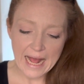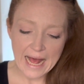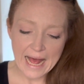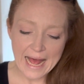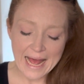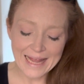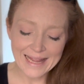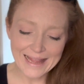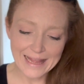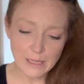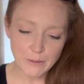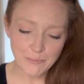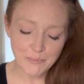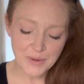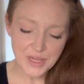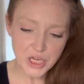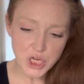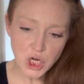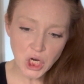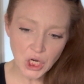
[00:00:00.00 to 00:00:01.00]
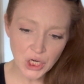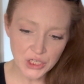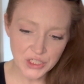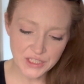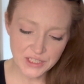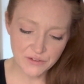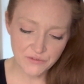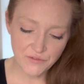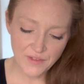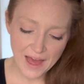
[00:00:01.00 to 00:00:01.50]
And
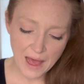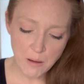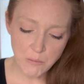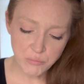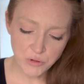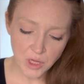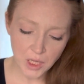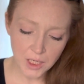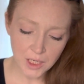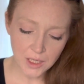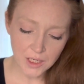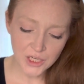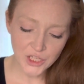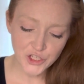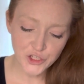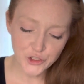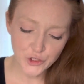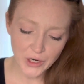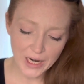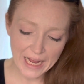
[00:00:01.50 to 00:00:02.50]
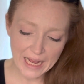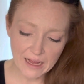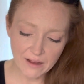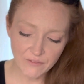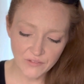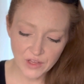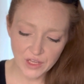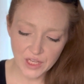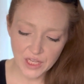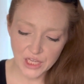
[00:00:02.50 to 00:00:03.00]
because of that block, you're
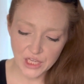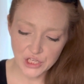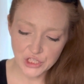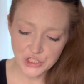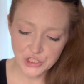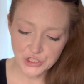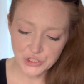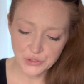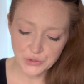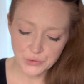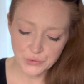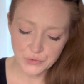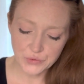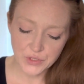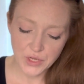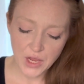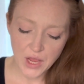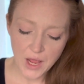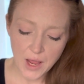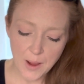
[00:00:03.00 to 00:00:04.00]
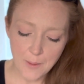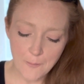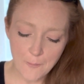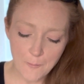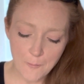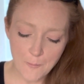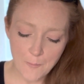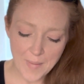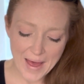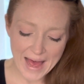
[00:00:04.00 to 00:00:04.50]
having issues
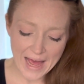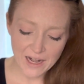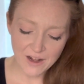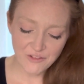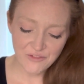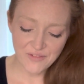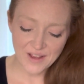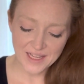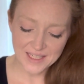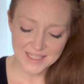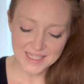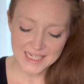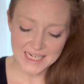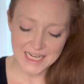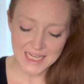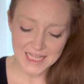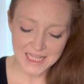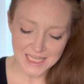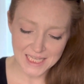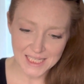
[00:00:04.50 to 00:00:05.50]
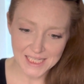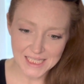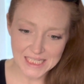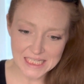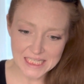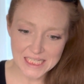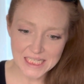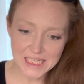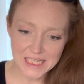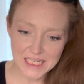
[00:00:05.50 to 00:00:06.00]
manifesting
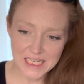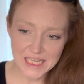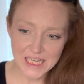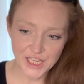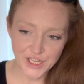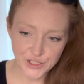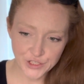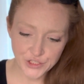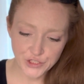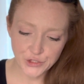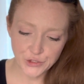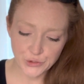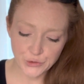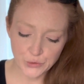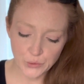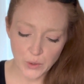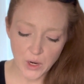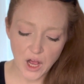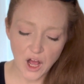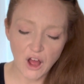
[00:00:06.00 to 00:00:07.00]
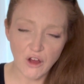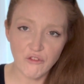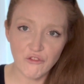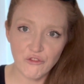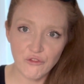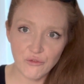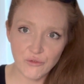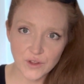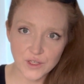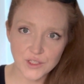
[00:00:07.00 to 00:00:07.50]
this into a
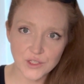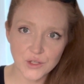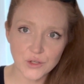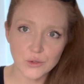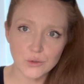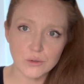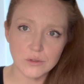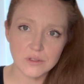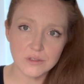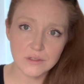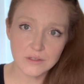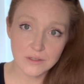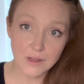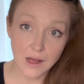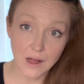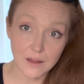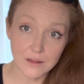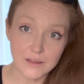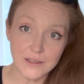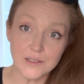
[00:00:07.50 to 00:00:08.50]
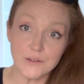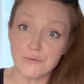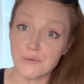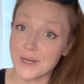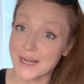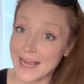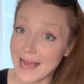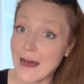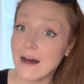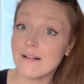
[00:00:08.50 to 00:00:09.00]
physical, solid
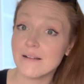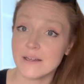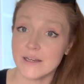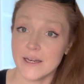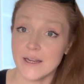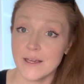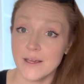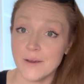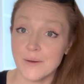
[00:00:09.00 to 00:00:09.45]
reality.